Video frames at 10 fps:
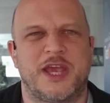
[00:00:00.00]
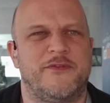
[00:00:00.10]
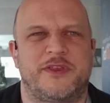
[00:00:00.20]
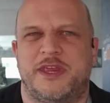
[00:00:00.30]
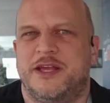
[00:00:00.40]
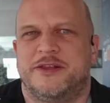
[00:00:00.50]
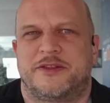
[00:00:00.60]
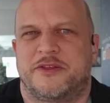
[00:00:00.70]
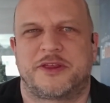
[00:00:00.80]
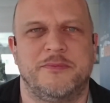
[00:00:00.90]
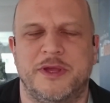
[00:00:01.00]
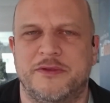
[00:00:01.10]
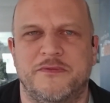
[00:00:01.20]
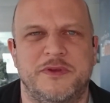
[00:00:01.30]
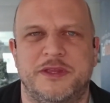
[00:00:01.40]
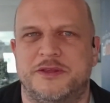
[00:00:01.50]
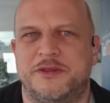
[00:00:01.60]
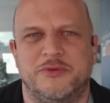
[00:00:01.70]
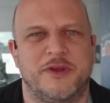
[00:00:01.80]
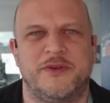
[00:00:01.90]
have a single system and we
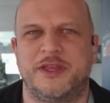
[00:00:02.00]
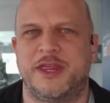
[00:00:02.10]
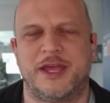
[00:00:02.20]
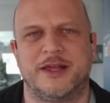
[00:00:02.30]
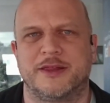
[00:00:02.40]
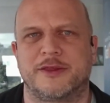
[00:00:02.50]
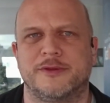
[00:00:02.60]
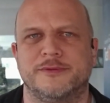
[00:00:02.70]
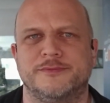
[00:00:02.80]
don't have anything else.